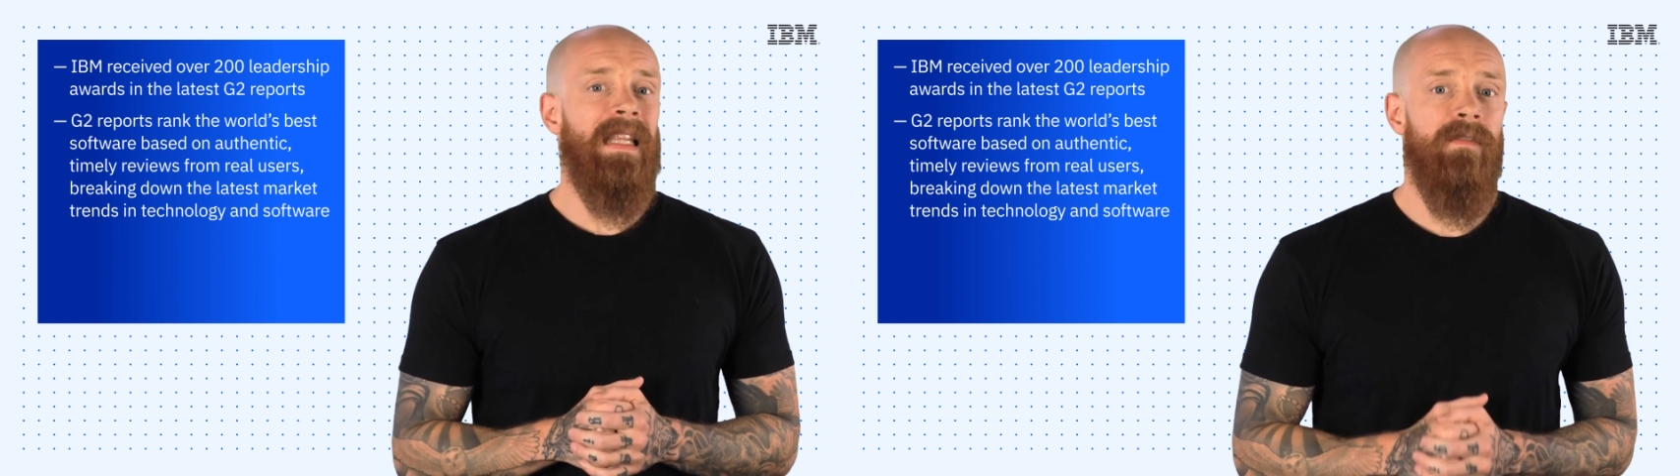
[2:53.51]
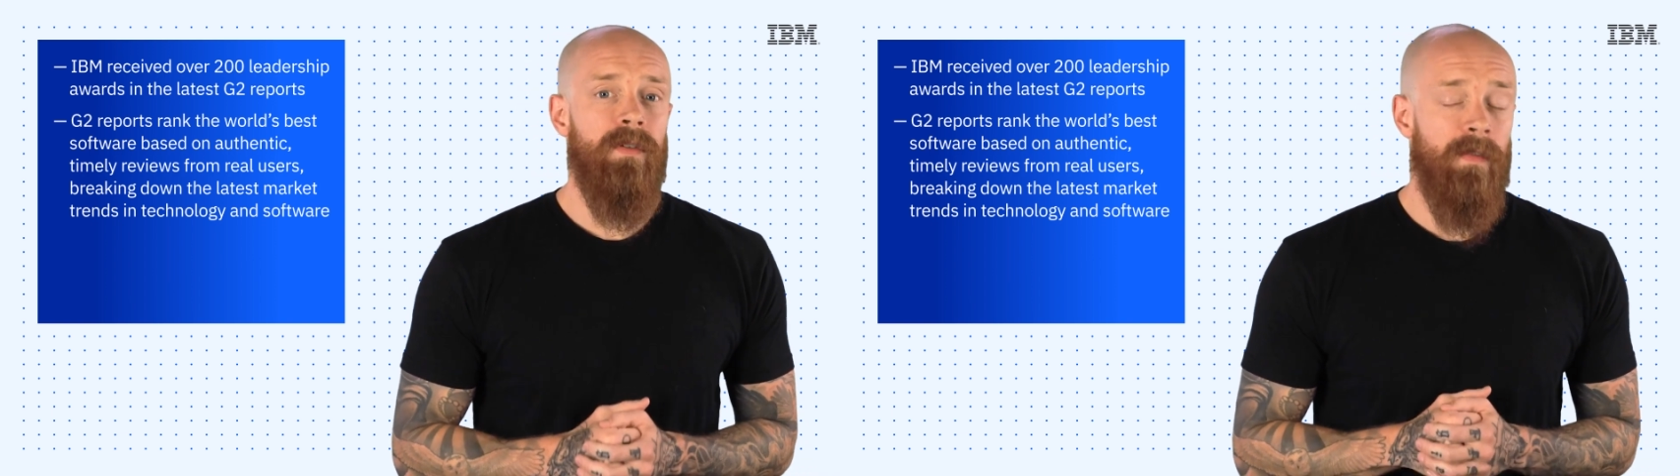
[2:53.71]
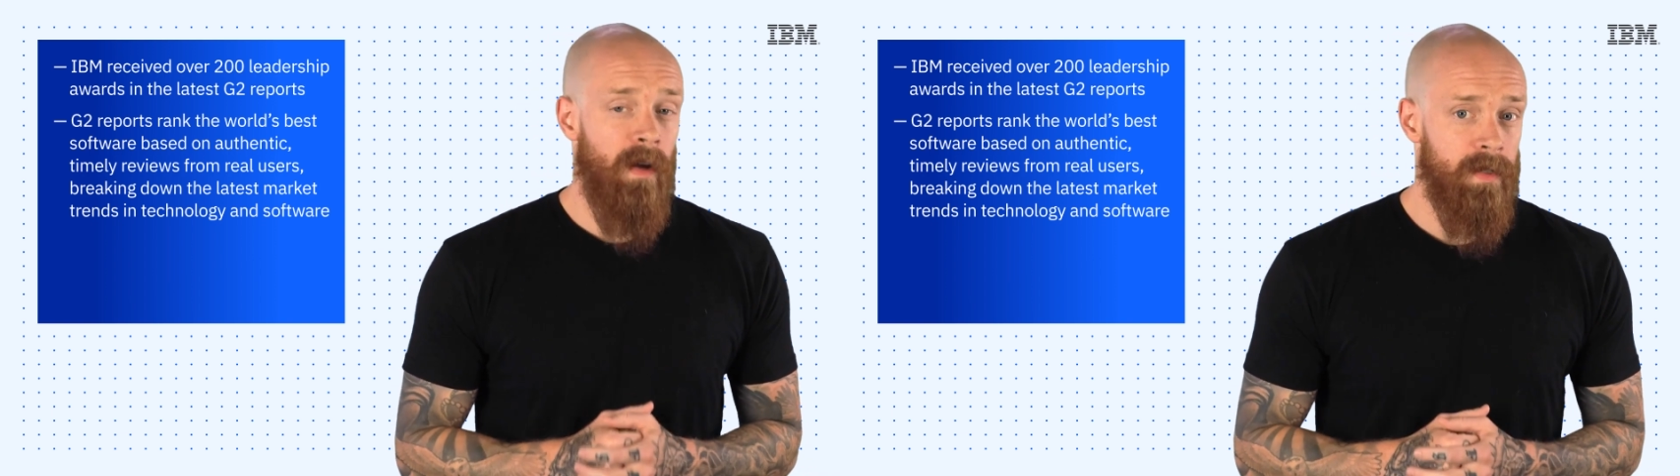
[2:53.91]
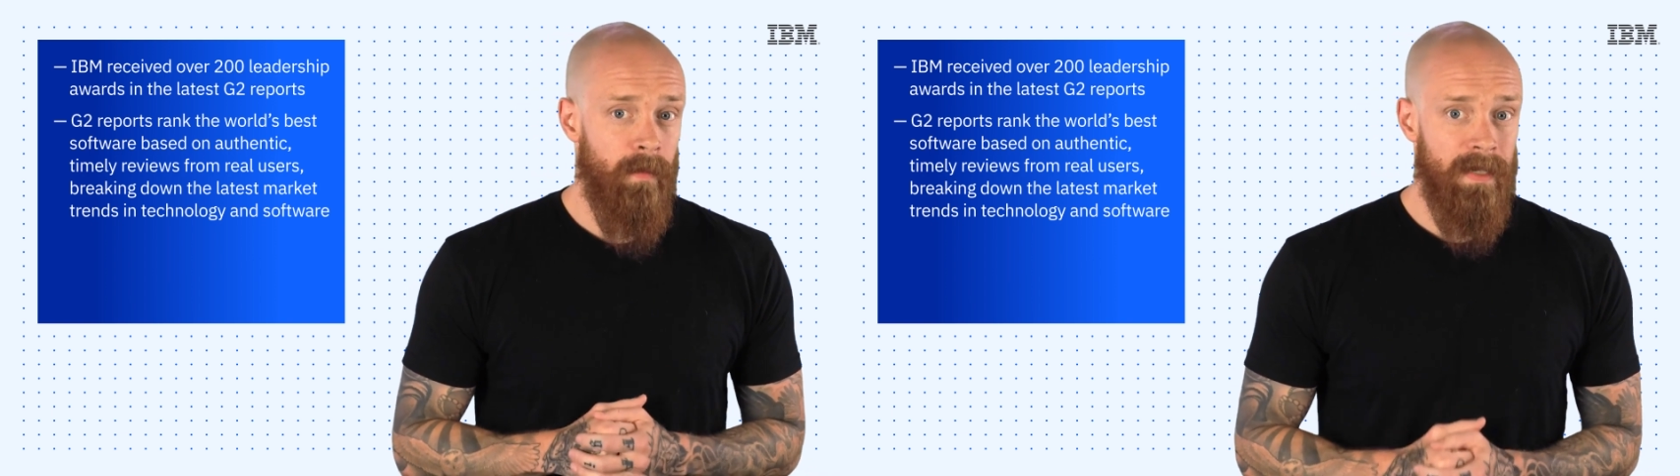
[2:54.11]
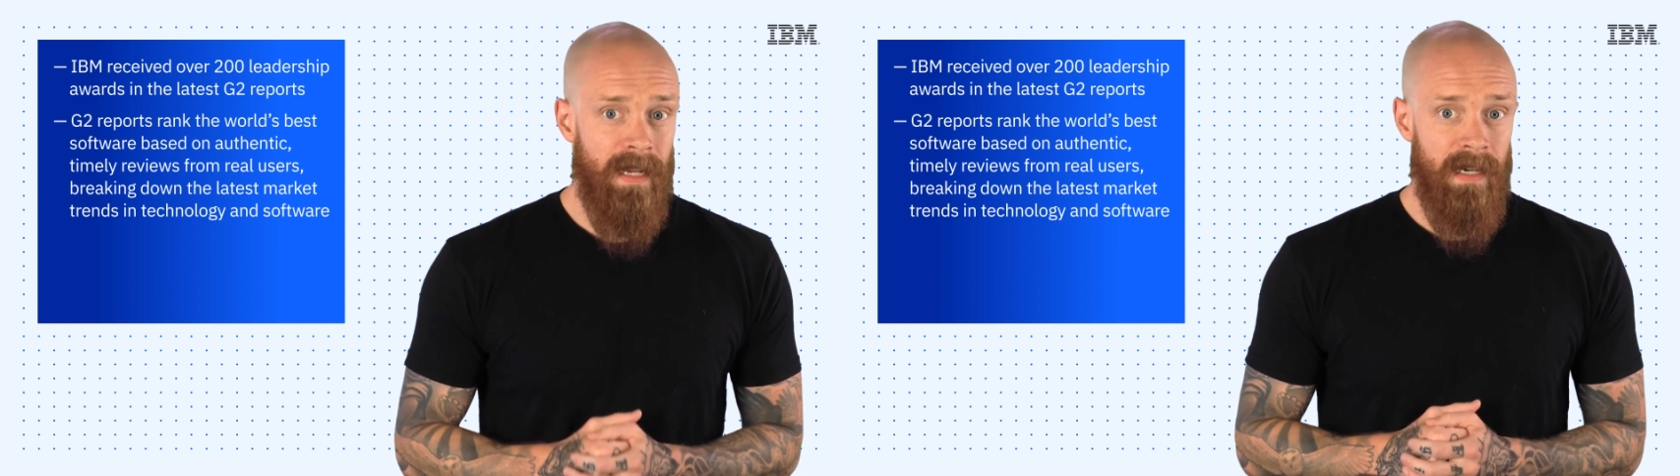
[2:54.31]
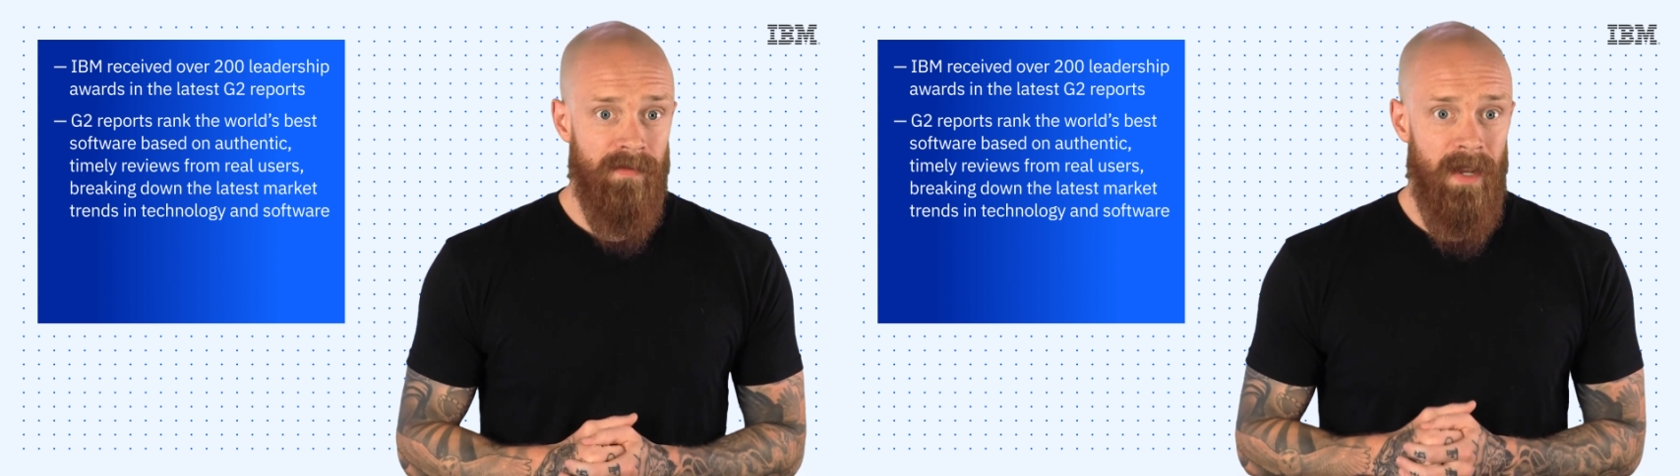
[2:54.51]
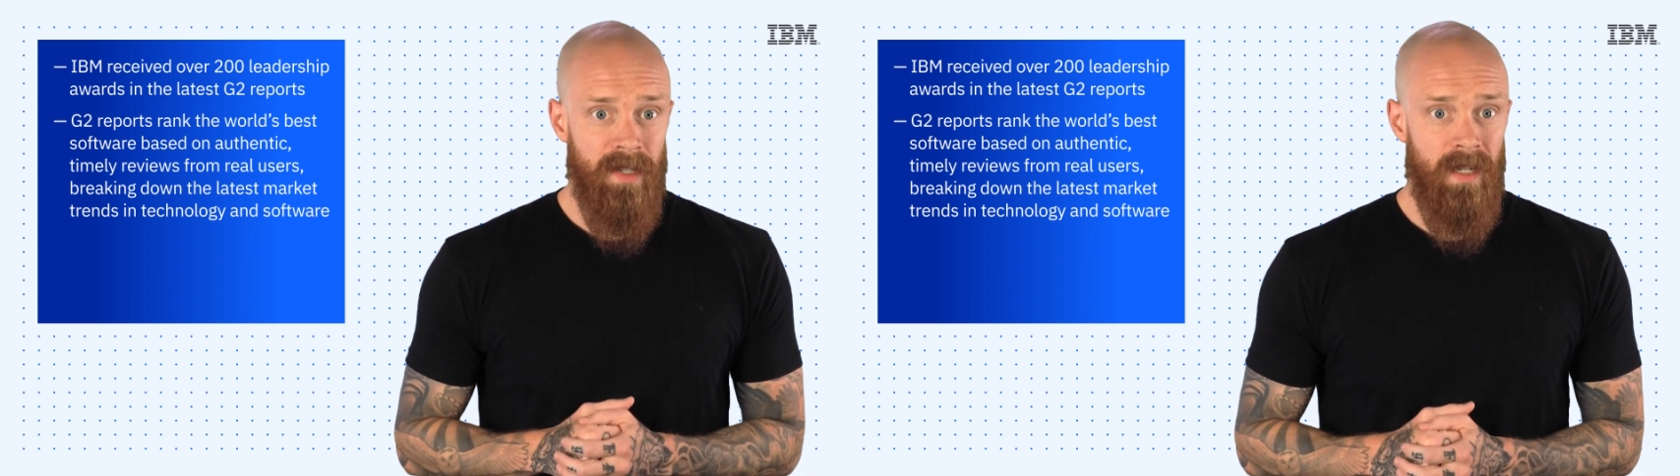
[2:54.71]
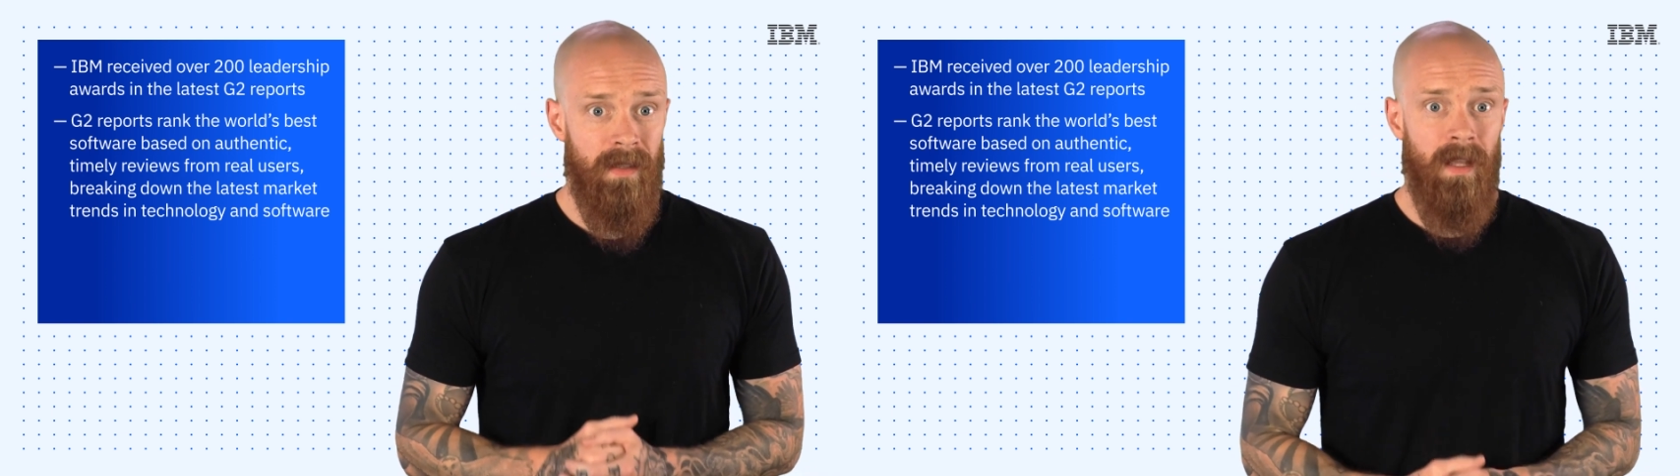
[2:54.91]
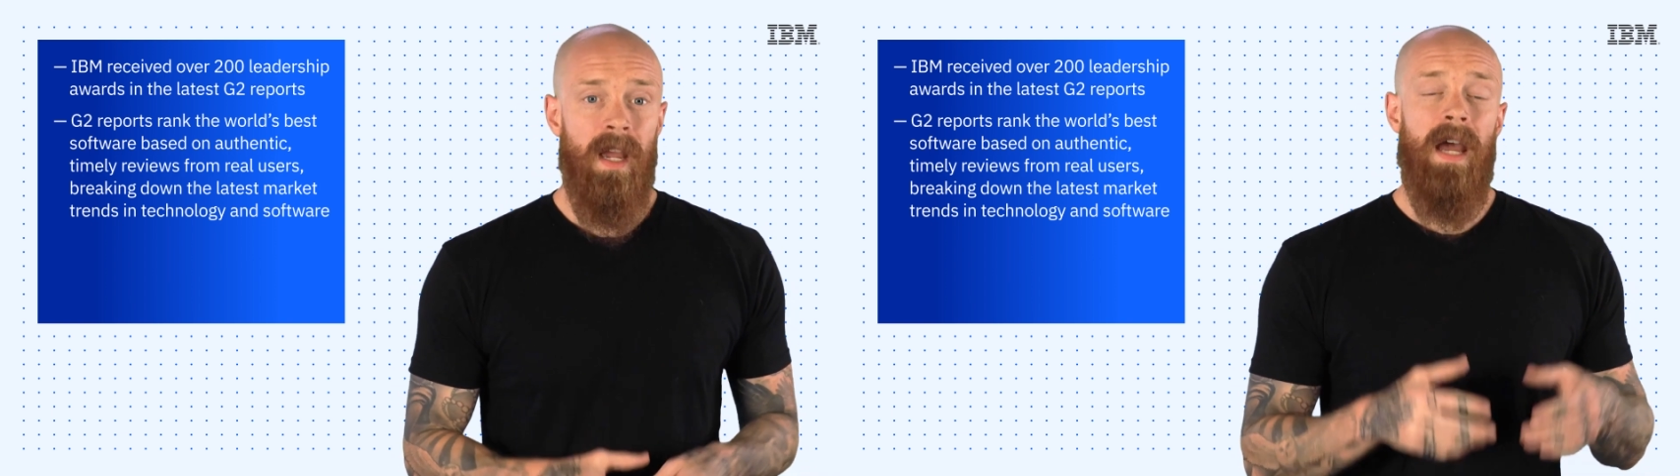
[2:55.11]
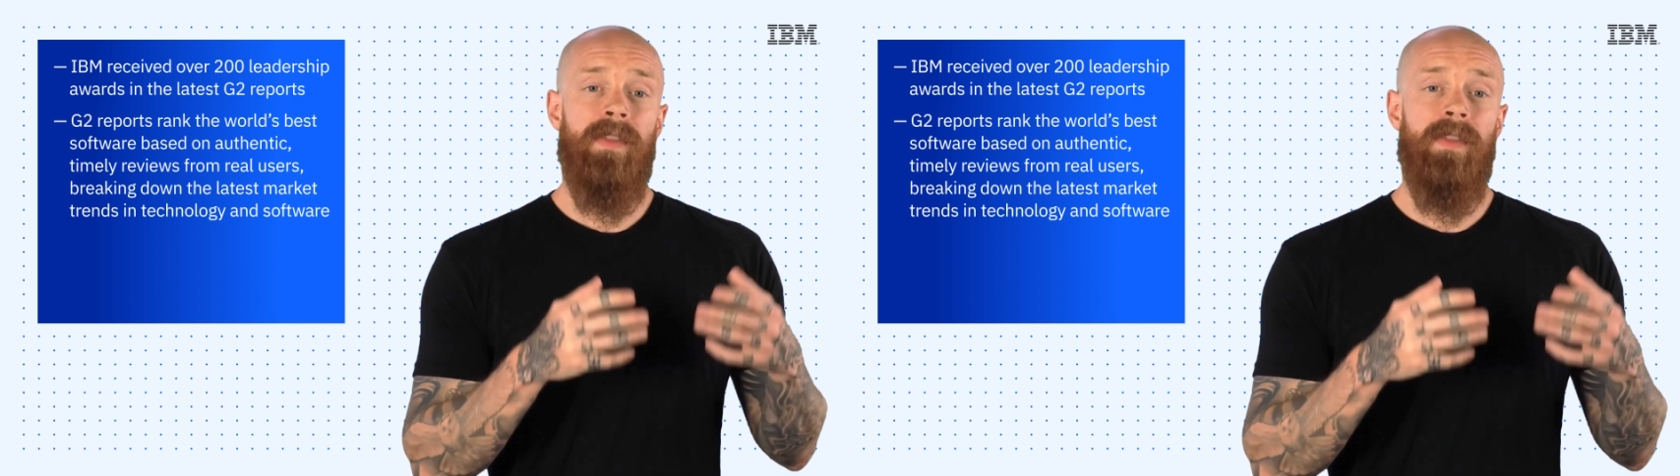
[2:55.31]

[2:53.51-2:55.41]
levels of customer satisfaction